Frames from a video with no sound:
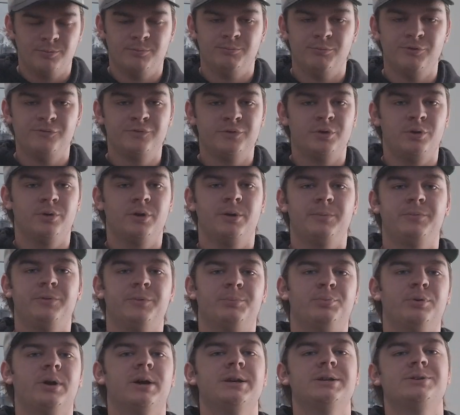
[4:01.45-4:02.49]
Moving on up the
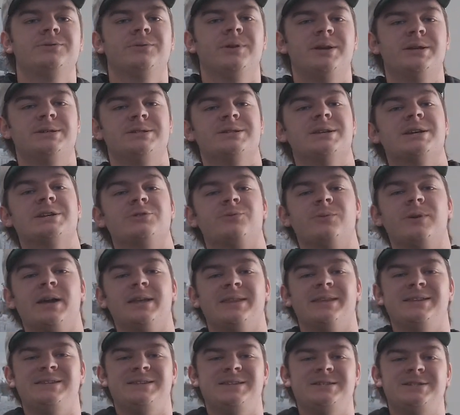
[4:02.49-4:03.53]
price range, next we
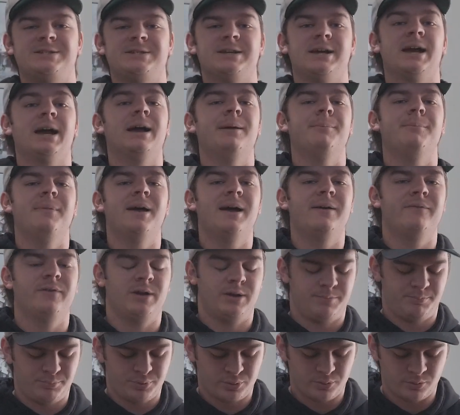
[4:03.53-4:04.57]
got the DJI
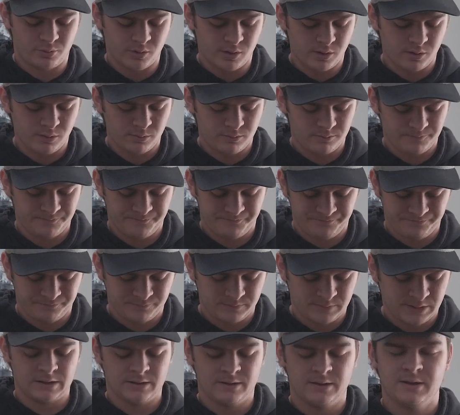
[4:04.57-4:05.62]
Mavic Pro.
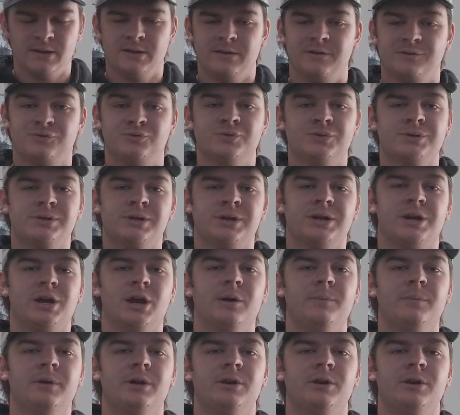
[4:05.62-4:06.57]
This one's going to come